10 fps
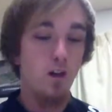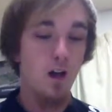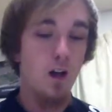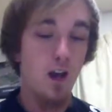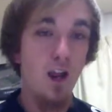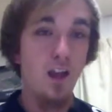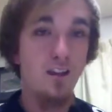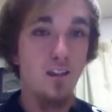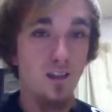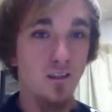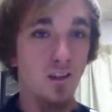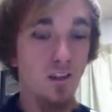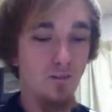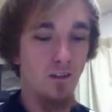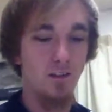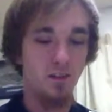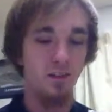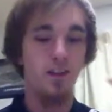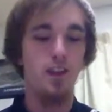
and it's necessary for the certain